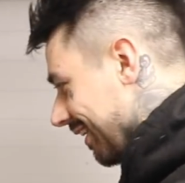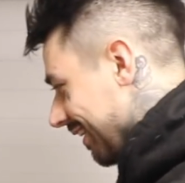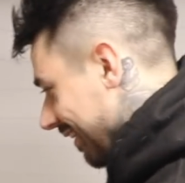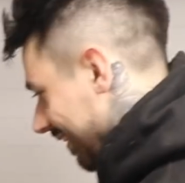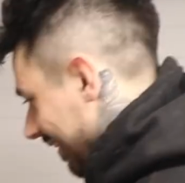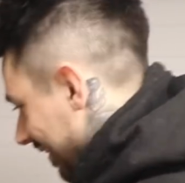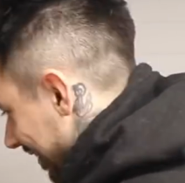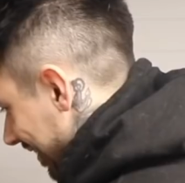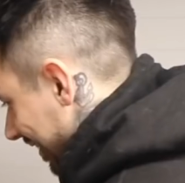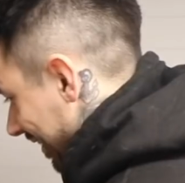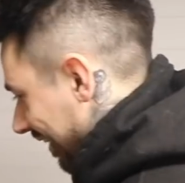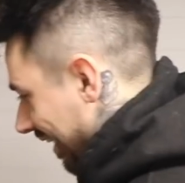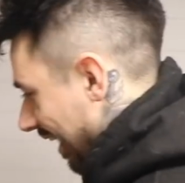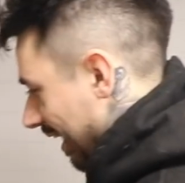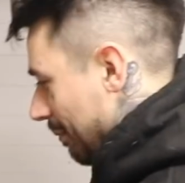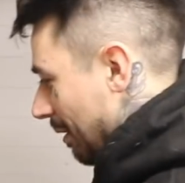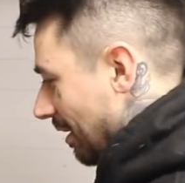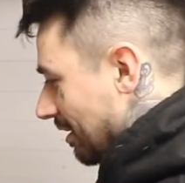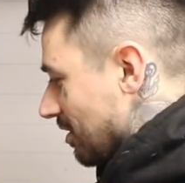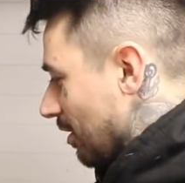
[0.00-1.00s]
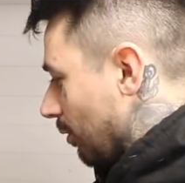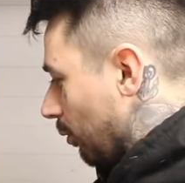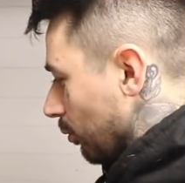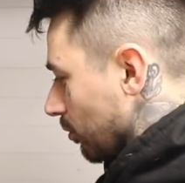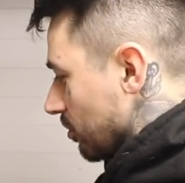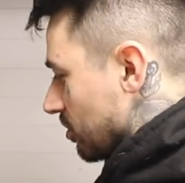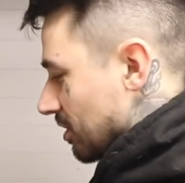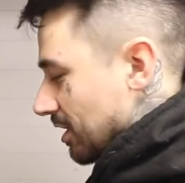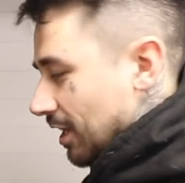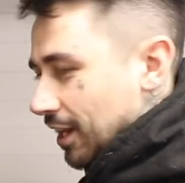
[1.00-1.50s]
Kind of makes it
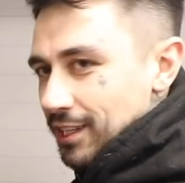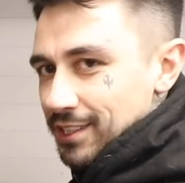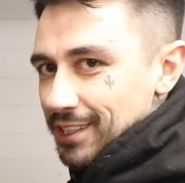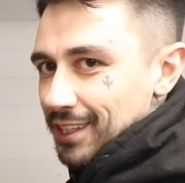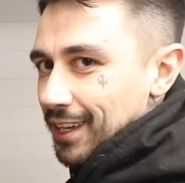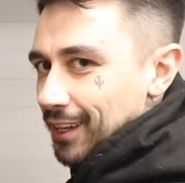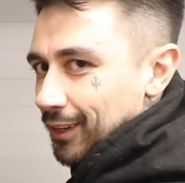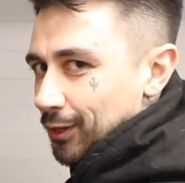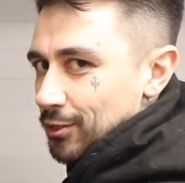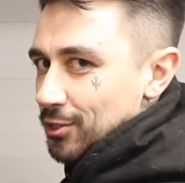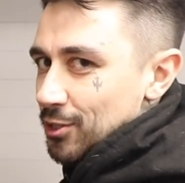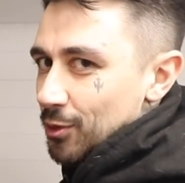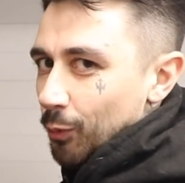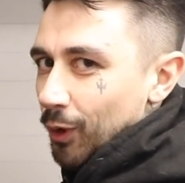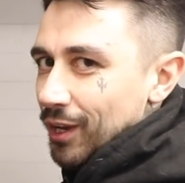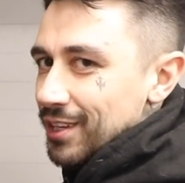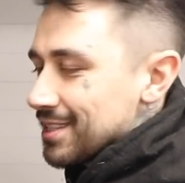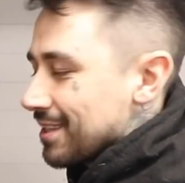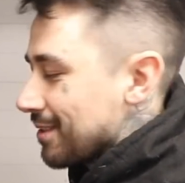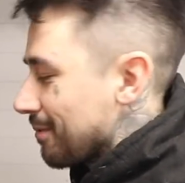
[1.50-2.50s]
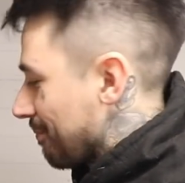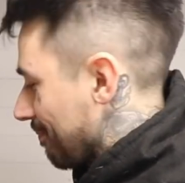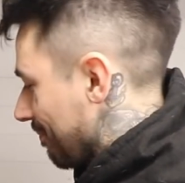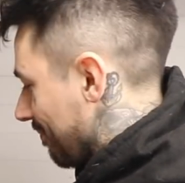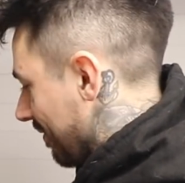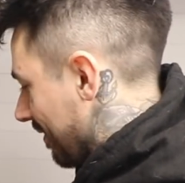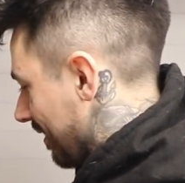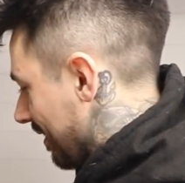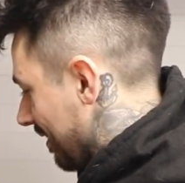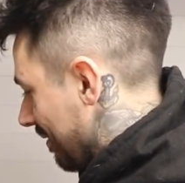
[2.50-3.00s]
unsteady because of the weight of them,
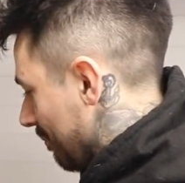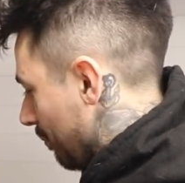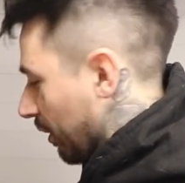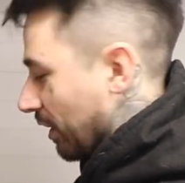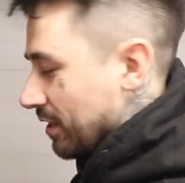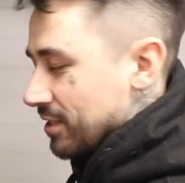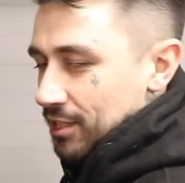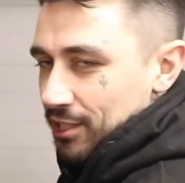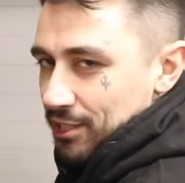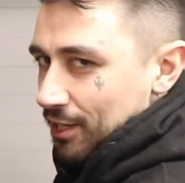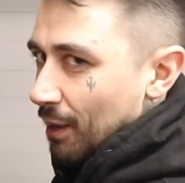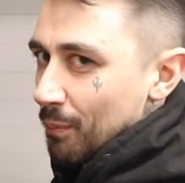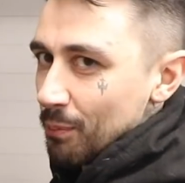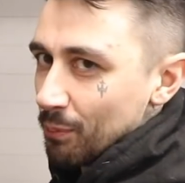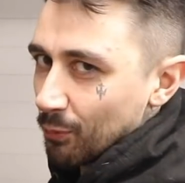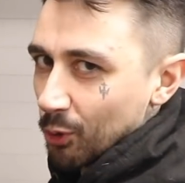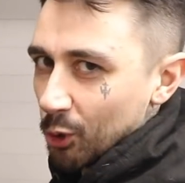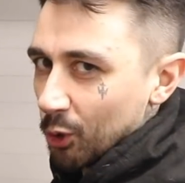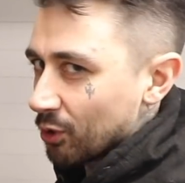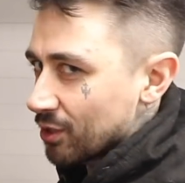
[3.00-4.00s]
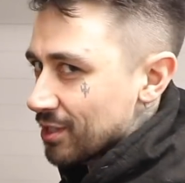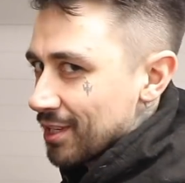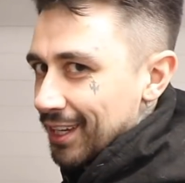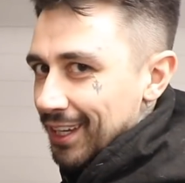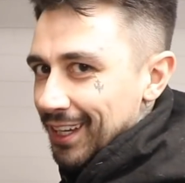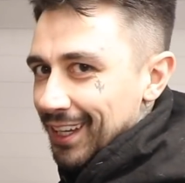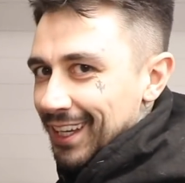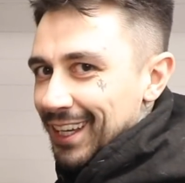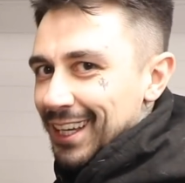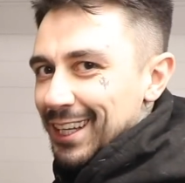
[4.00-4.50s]
but it's the same cut,
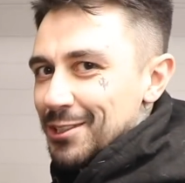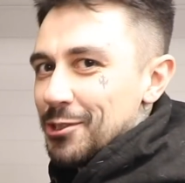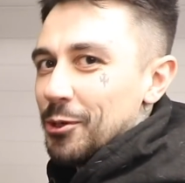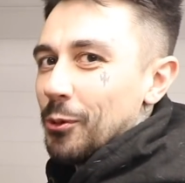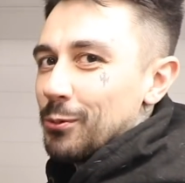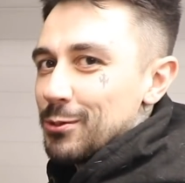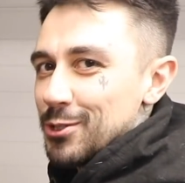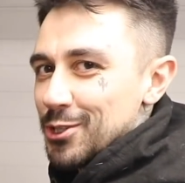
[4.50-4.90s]
don't